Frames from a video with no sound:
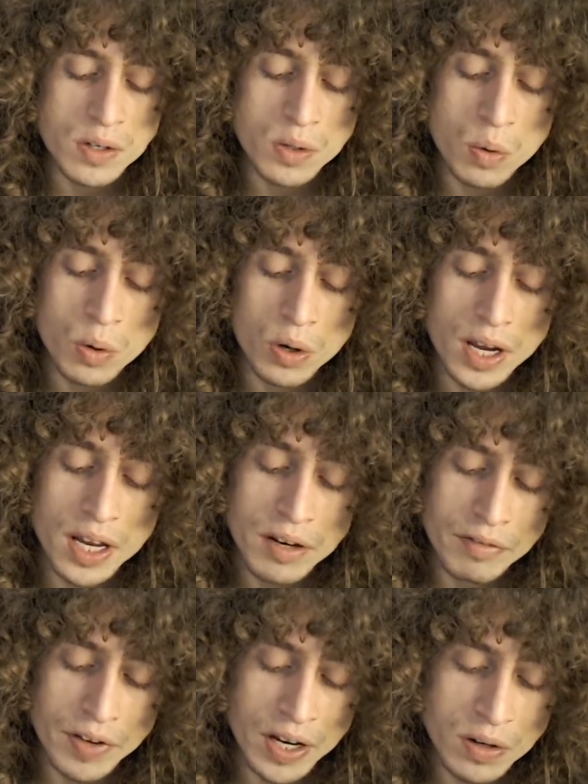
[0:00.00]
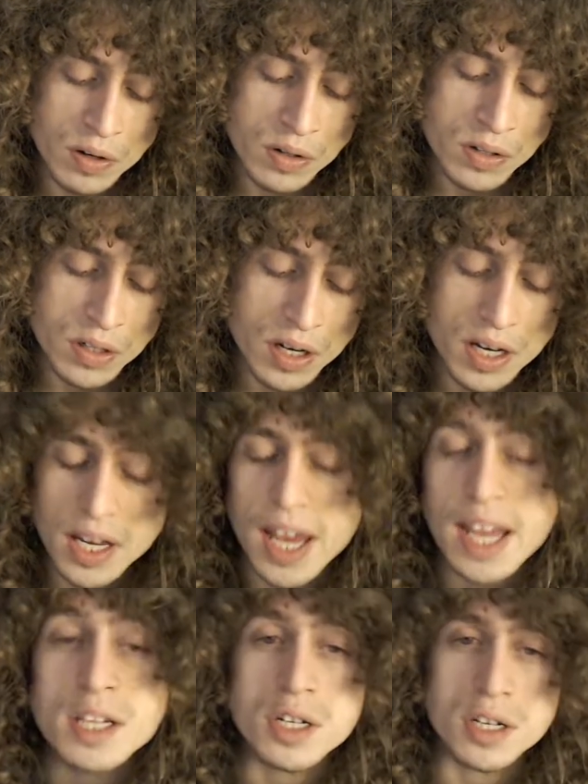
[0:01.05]
or innovators in
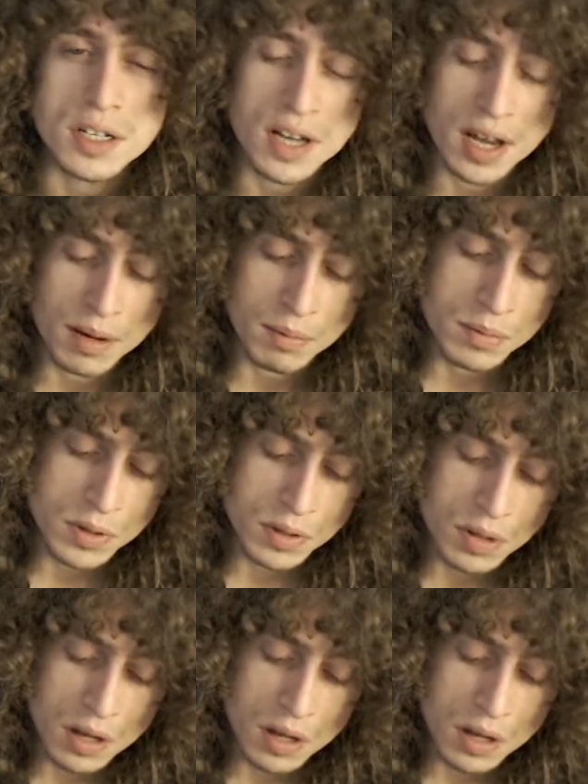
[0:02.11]
ancient times